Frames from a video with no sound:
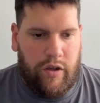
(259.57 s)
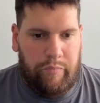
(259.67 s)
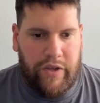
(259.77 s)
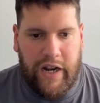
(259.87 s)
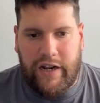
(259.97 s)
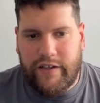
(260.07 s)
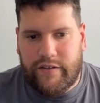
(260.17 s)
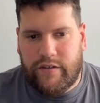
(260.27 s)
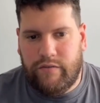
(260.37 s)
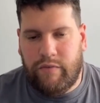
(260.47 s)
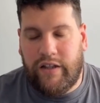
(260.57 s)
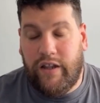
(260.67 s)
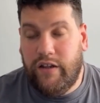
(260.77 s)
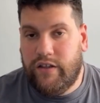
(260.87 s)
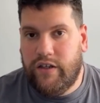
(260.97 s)
Pirelli is
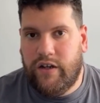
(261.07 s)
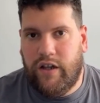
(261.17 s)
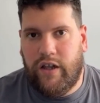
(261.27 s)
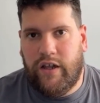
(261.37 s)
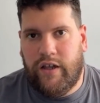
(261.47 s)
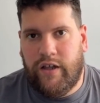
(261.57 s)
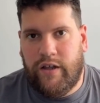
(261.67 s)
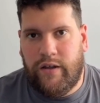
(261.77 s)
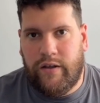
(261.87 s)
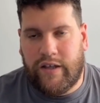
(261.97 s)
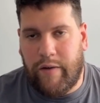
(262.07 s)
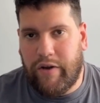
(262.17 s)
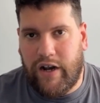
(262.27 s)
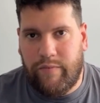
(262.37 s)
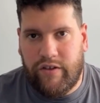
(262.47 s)
mandating camber
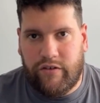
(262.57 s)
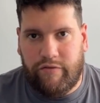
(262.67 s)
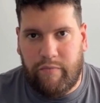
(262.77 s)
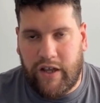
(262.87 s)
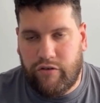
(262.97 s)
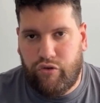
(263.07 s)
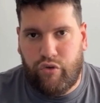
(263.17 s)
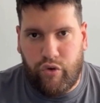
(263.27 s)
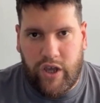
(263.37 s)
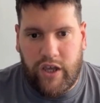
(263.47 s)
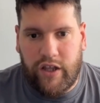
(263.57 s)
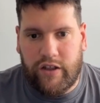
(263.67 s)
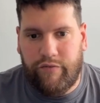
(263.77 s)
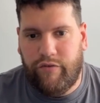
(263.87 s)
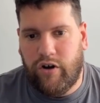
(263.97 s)
limits of -3 in
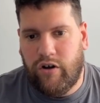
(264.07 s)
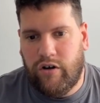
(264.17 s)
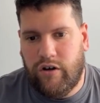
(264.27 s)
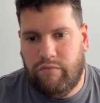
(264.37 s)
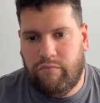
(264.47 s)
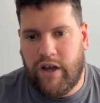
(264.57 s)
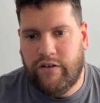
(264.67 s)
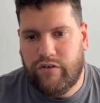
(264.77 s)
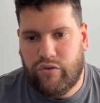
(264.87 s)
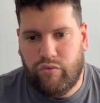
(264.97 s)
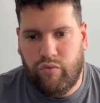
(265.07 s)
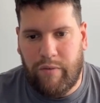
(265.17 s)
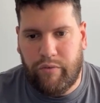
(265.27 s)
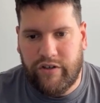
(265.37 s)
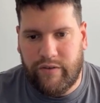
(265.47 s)
the front,
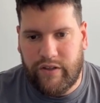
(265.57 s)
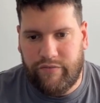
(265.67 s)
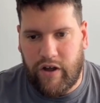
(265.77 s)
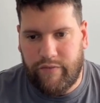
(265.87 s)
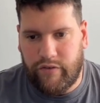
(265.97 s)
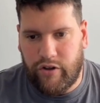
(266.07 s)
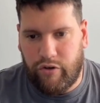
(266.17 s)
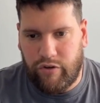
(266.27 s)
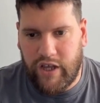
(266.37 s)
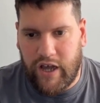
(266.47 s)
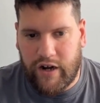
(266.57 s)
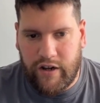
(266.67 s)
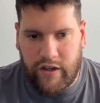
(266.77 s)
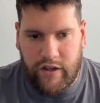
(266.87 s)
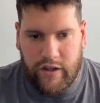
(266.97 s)
-1.75 on the rear.
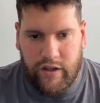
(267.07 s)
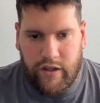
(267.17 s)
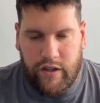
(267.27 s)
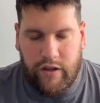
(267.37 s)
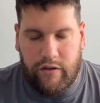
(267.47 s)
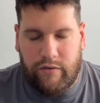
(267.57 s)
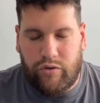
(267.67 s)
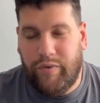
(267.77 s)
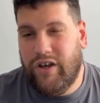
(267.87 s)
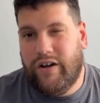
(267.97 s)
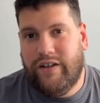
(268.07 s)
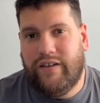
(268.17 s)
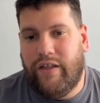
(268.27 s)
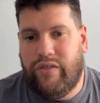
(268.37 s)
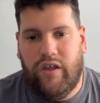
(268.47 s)
To be honest,
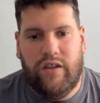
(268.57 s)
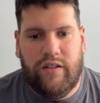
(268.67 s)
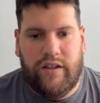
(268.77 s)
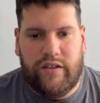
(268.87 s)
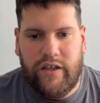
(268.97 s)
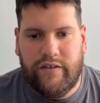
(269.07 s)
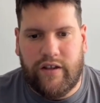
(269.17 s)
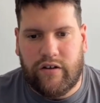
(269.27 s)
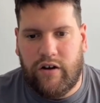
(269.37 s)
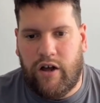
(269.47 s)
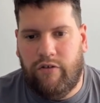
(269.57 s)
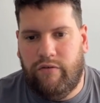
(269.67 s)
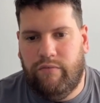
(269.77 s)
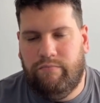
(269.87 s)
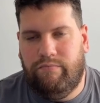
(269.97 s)
I think the teams are
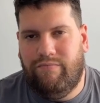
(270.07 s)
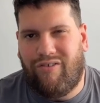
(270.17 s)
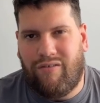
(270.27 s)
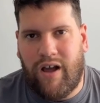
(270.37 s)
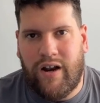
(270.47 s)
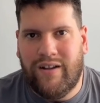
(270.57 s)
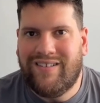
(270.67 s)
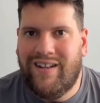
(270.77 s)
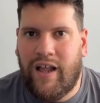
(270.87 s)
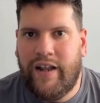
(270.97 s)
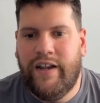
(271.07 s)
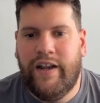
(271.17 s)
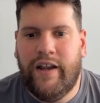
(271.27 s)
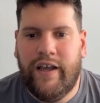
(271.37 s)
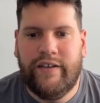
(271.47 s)
gonna run slightly
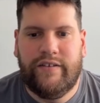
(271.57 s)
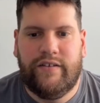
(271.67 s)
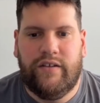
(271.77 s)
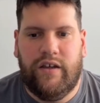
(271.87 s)
less,